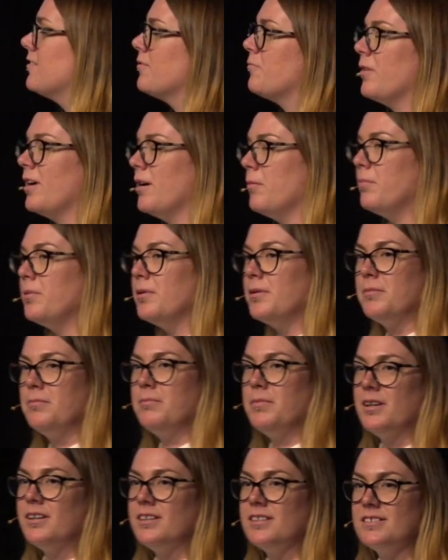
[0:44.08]
the web
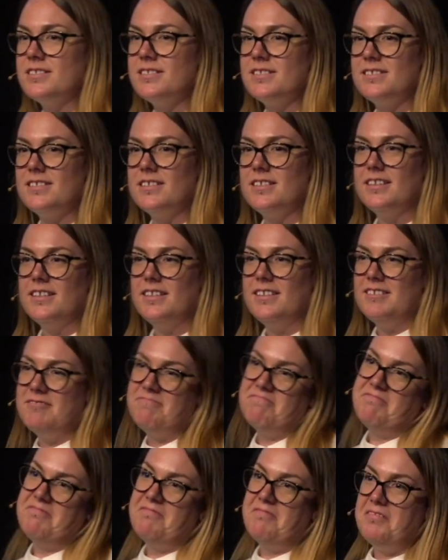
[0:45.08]
because
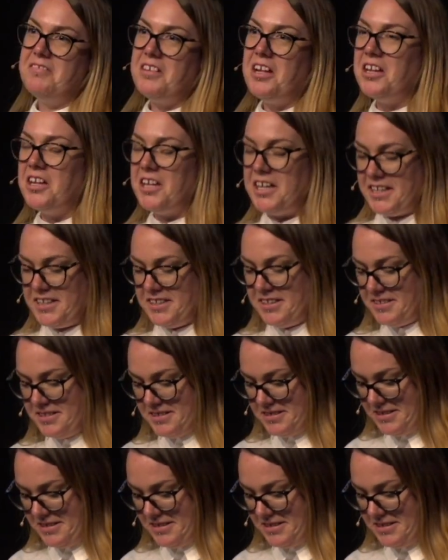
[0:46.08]
I like it.